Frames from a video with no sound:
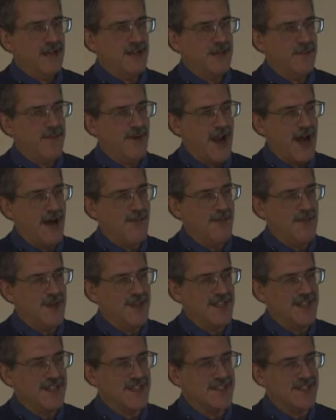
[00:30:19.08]
The problem
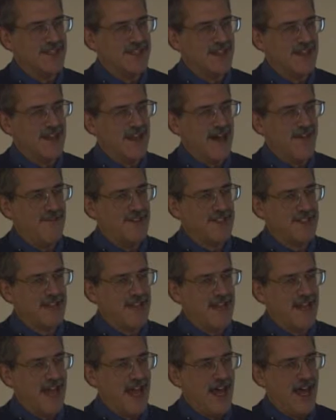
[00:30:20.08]
is
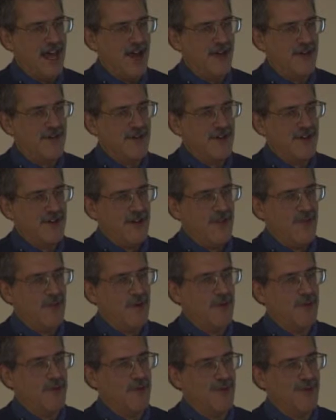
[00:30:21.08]
obviously now
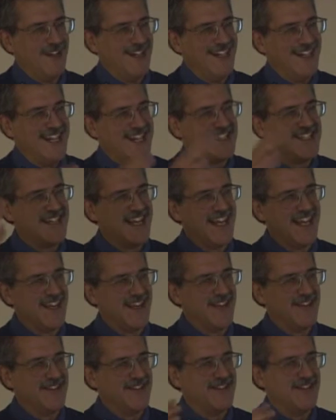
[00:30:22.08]
we're
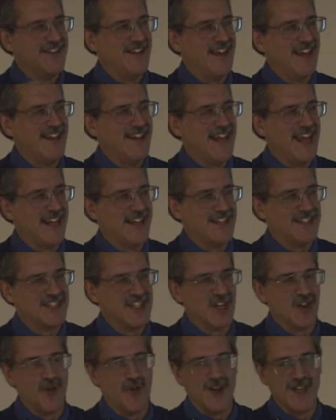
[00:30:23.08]
releasing that
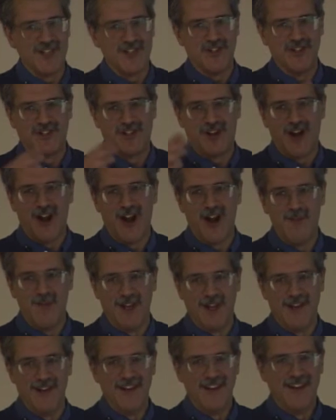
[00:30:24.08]
sequestered
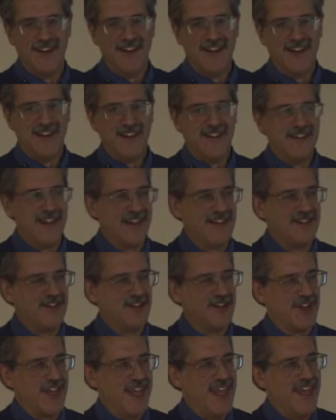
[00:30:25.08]
carbon that
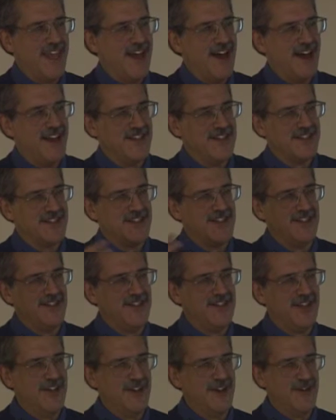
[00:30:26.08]
took eons to
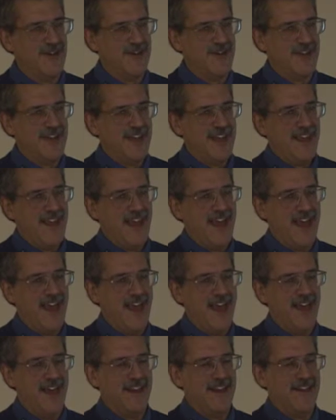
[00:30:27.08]
do,
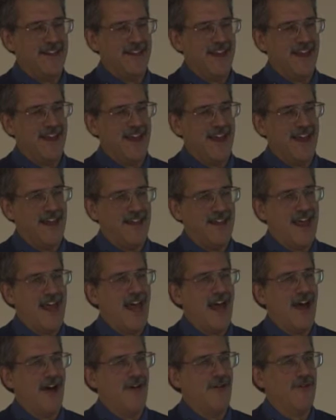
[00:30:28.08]
and
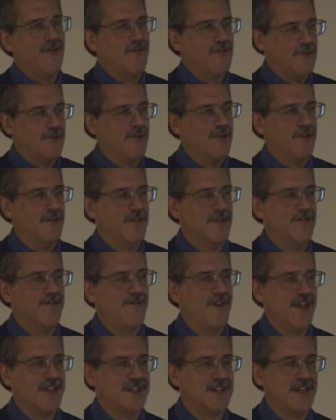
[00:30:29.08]
now we're
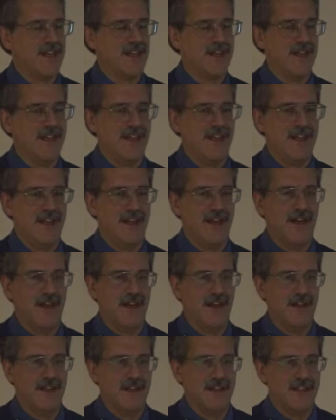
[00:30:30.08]
facing
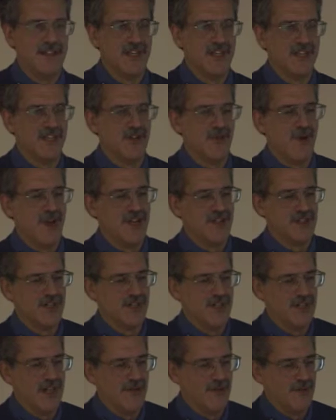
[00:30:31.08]
the
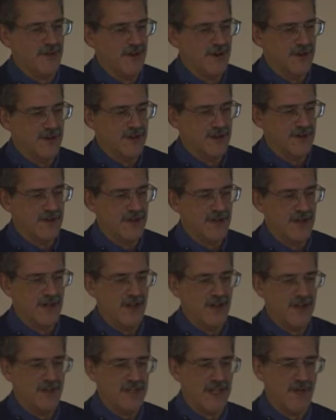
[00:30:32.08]
situation that we're
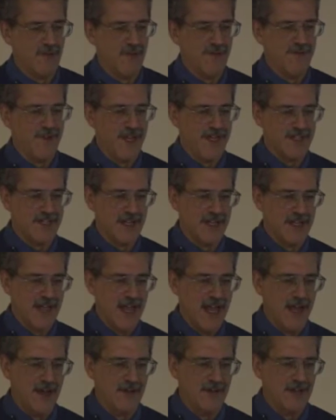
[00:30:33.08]
facing
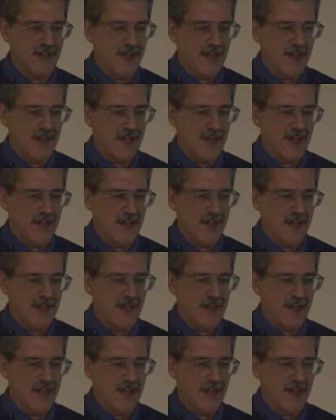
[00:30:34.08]
now,